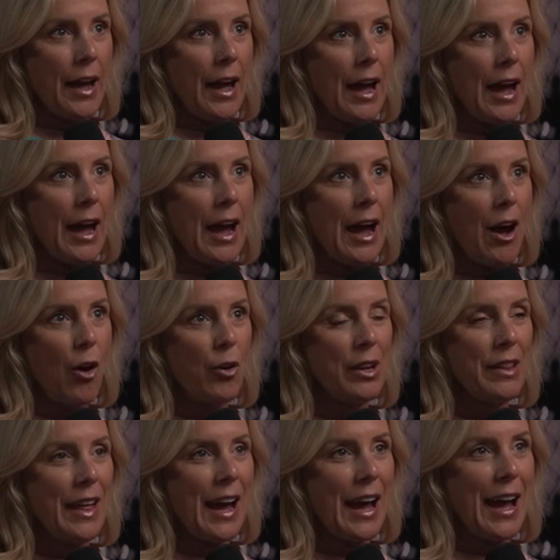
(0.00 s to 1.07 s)
how
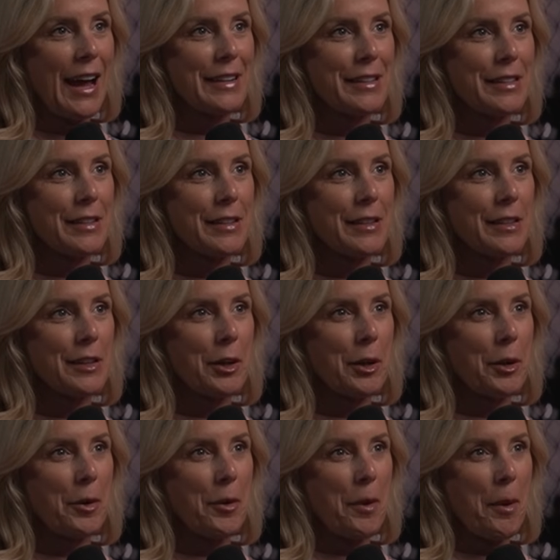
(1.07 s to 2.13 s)
did that
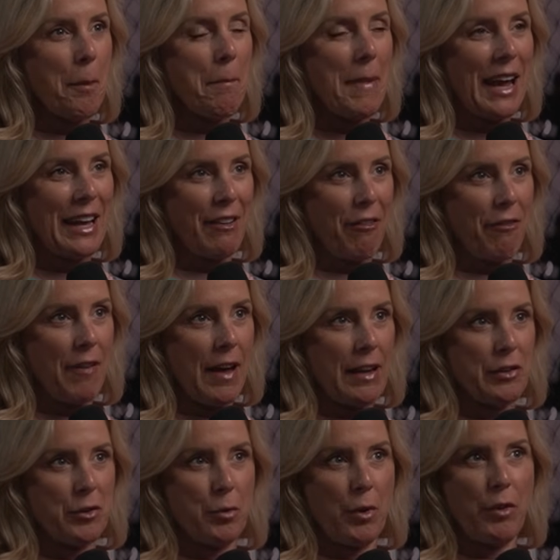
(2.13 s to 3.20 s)

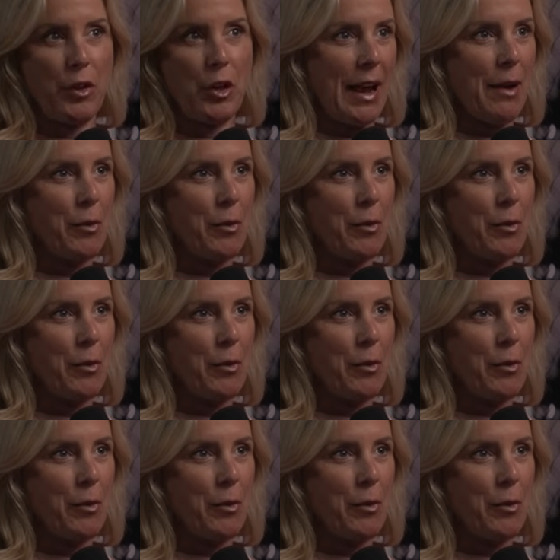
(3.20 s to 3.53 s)
manifest with you?